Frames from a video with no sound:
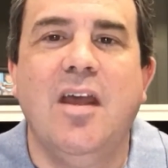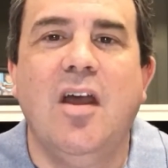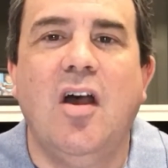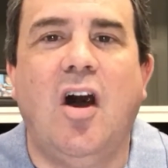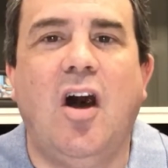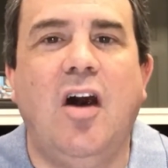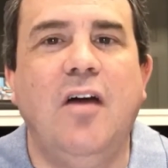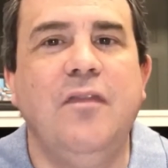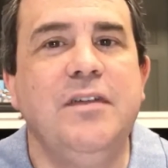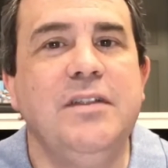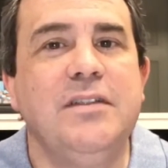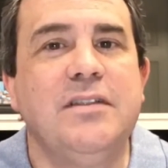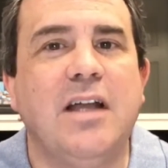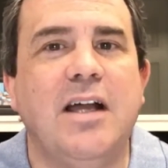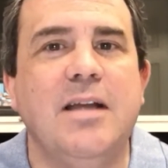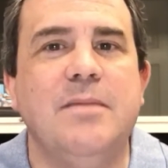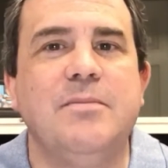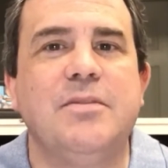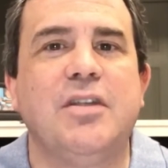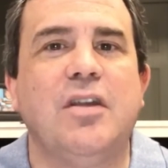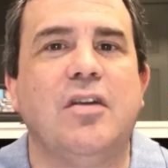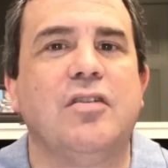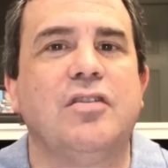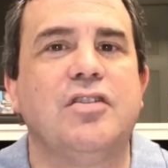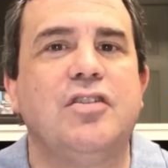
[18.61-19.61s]
Oftentimes
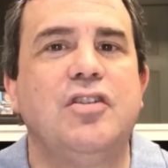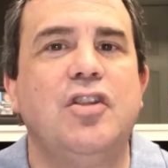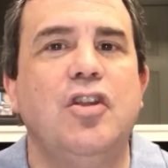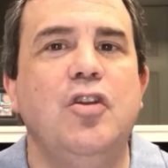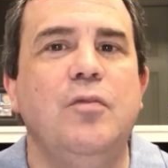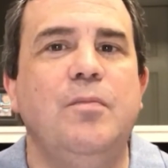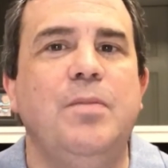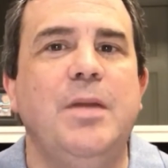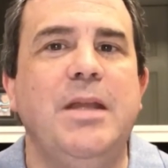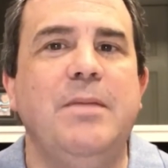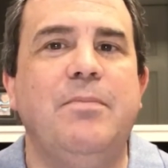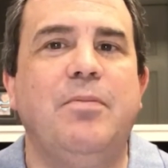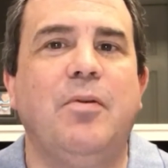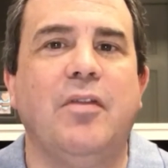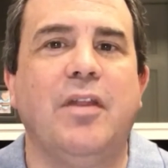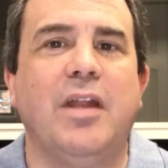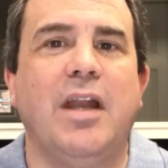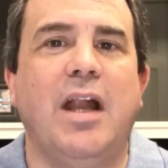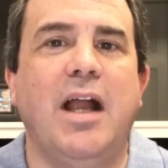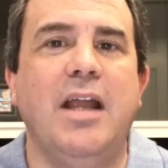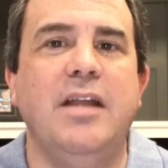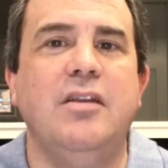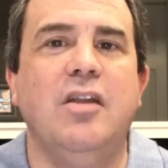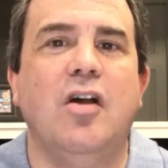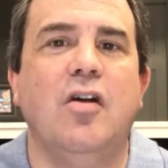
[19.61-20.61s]
there's 2 people that
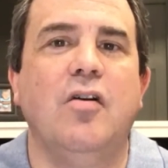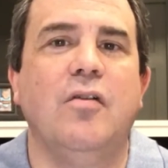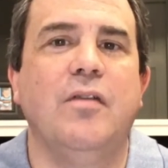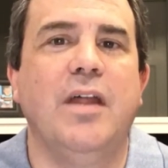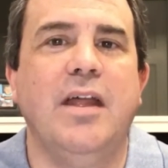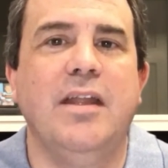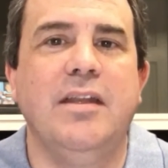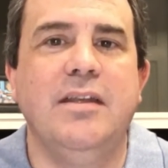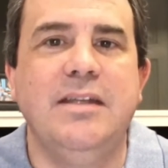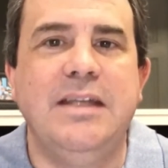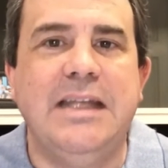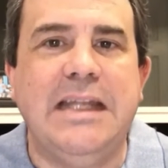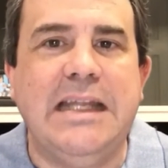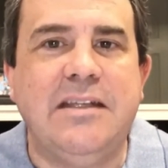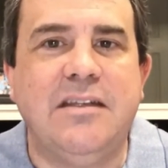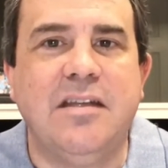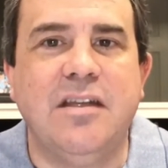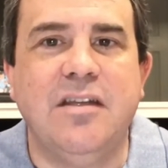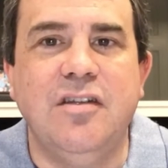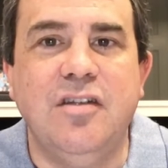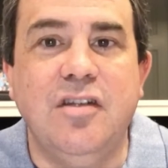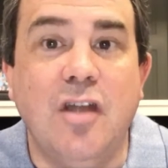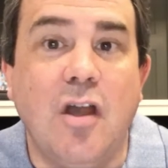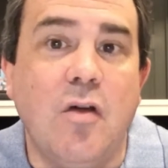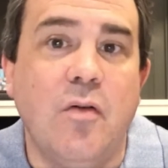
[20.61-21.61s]
I know that need to
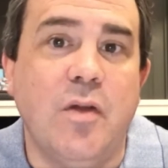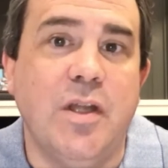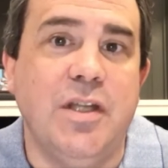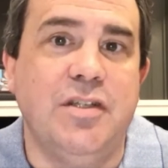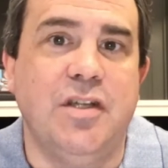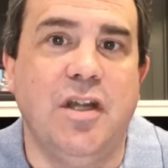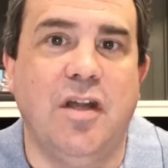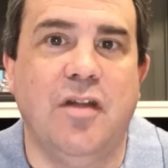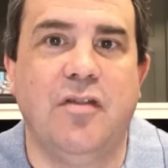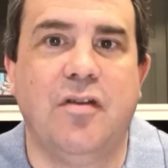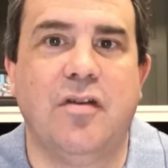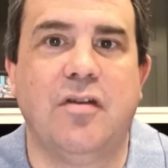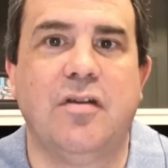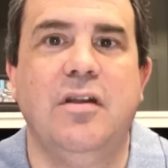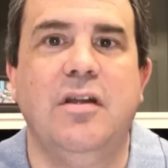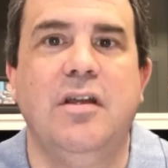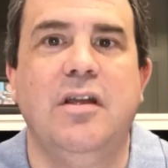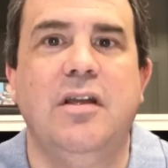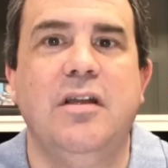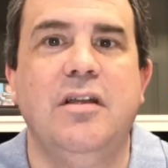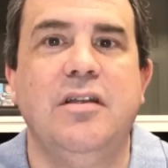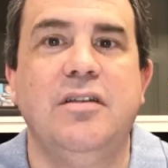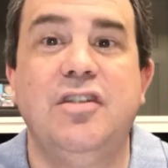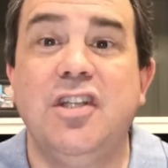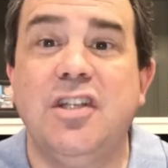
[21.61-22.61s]
know each other
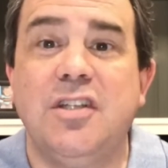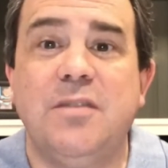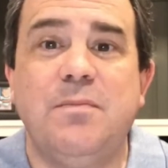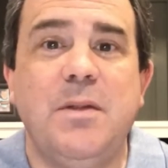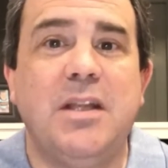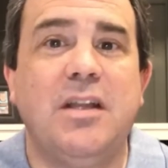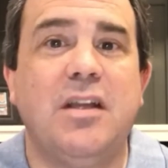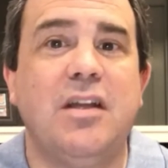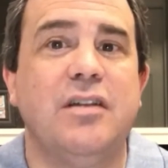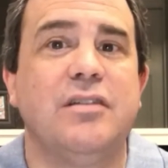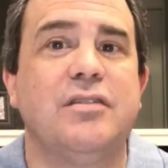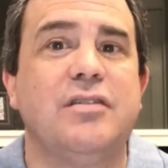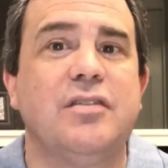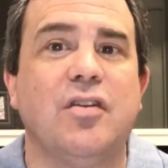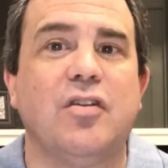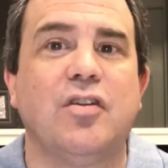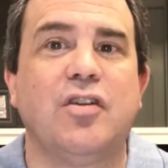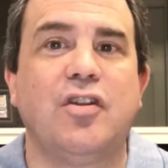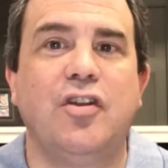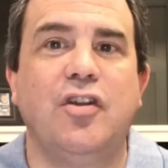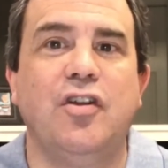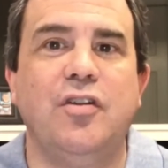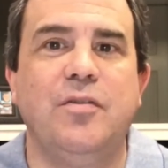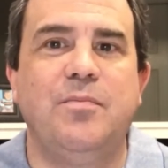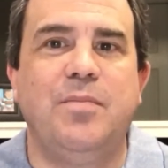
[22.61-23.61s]
just because they're
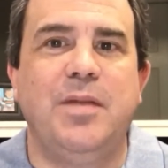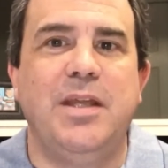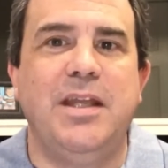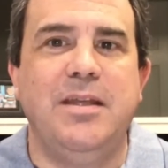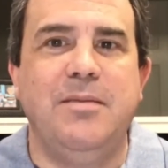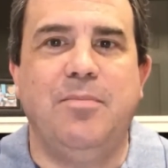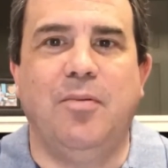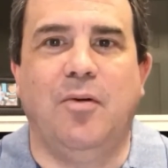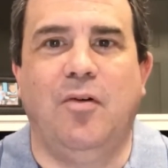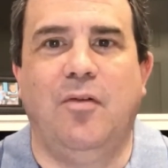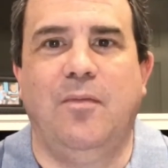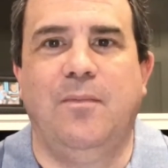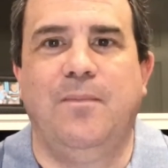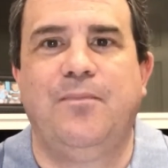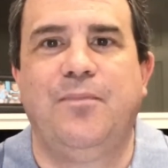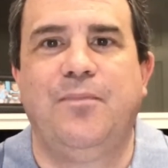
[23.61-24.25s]
good people.